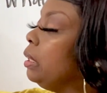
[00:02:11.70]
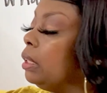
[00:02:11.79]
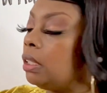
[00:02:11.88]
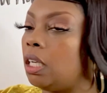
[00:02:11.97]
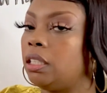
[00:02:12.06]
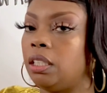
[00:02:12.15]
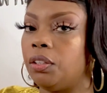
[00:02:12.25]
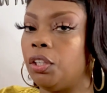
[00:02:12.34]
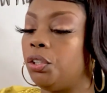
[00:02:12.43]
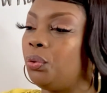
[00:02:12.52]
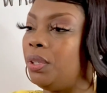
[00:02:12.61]
discussing the
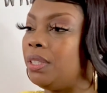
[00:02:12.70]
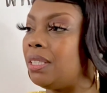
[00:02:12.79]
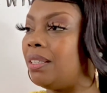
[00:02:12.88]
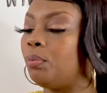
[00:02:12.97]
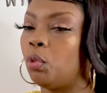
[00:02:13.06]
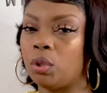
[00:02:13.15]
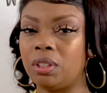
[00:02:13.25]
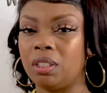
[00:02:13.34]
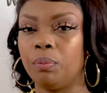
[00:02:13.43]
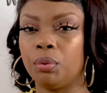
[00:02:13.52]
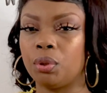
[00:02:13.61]
units in a more
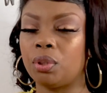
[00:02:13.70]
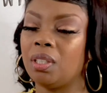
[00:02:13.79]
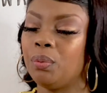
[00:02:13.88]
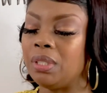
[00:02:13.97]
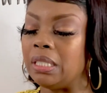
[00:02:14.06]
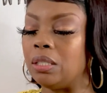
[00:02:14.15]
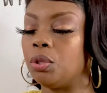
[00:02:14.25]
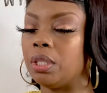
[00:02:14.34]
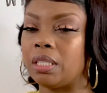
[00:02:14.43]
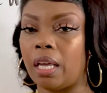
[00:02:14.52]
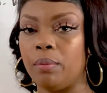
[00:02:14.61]
simpler, it was still the
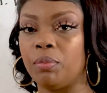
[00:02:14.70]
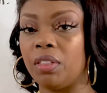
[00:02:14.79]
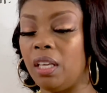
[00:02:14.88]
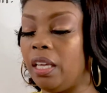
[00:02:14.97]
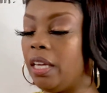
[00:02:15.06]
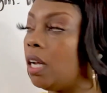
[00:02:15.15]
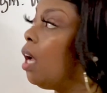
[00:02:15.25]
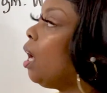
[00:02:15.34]
same thing,